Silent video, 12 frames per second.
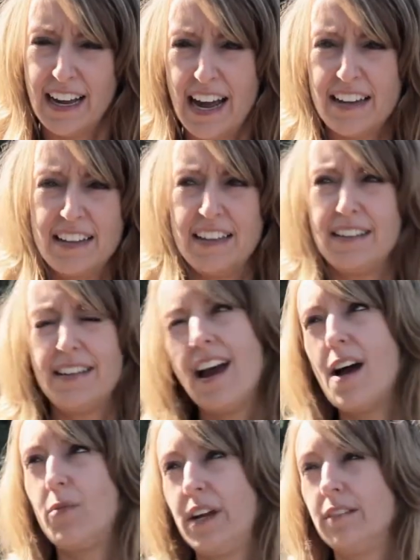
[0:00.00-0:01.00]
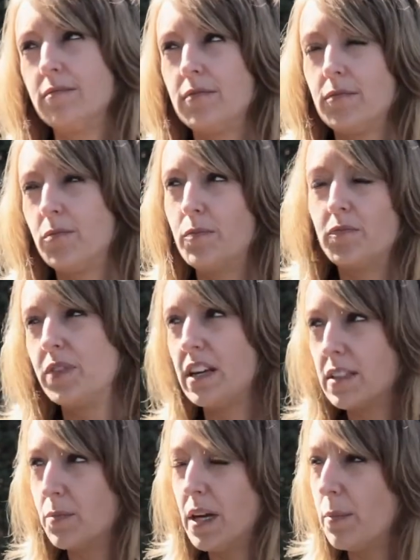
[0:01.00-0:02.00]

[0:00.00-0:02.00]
And yeah, we like to play